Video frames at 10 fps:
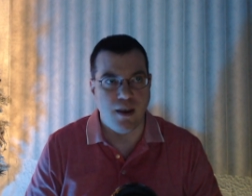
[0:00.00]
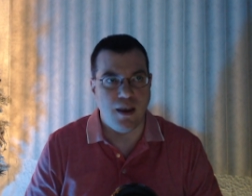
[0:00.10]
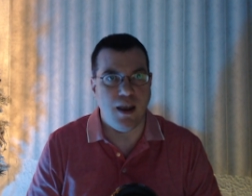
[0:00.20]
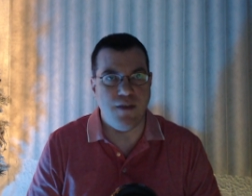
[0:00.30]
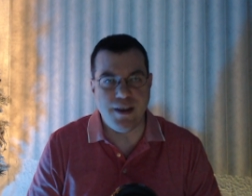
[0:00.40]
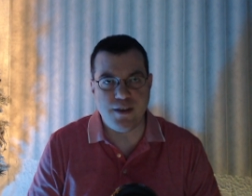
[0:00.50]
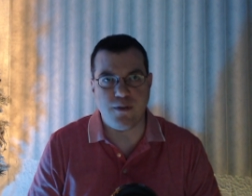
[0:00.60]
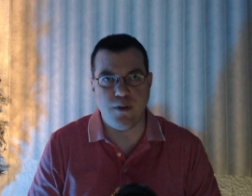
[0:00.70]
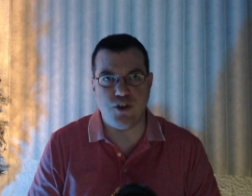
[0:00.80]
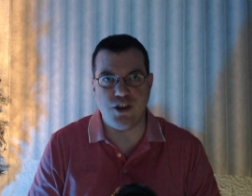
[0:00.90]
In this
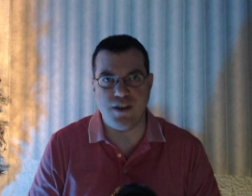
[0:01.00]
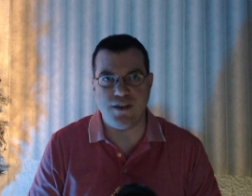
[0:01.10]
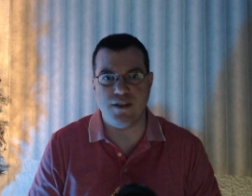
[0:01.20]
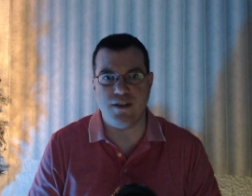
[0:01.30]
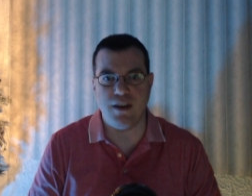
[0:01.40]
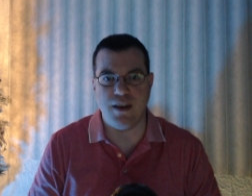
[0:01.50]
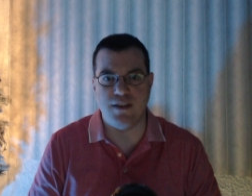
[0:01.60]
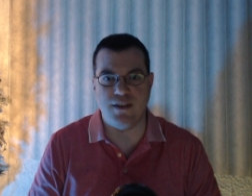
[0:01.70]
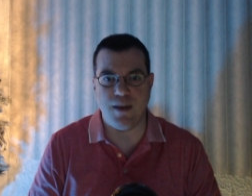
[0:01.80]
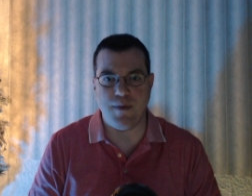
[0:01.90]
film, she does
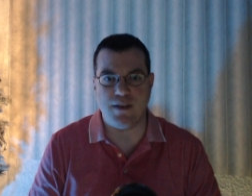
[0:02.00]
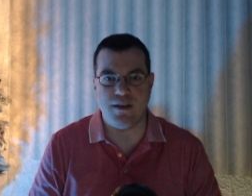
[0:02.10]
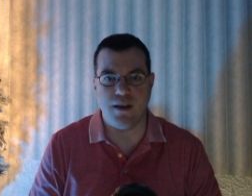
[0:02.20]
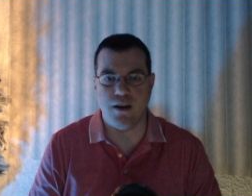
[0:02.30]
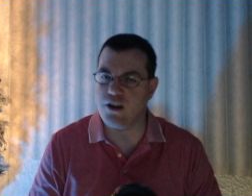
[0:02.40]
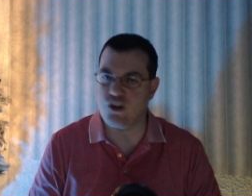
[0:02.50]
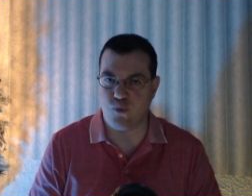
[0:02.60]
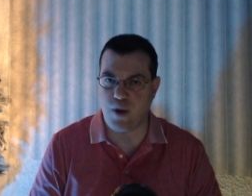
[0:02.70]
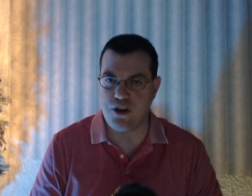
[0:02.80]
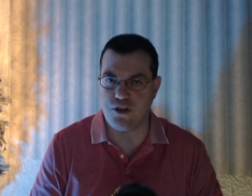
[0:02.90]
exhibit a nice
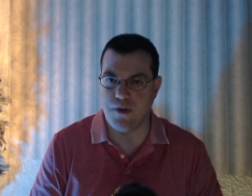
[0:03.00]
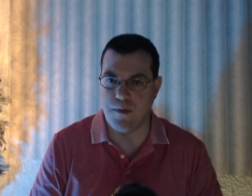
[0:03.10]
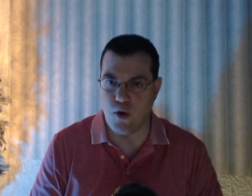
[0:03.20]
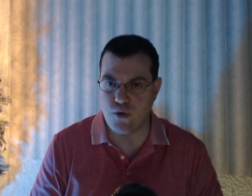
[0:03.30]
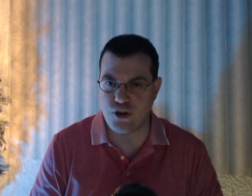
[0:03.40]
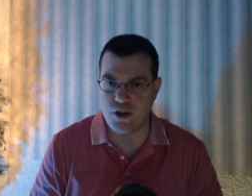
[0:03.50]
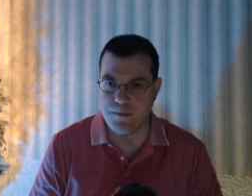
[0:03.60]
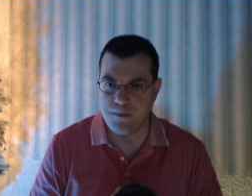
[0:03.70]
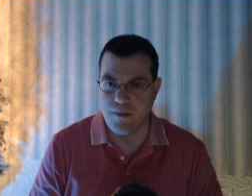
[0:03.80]
range of emotion.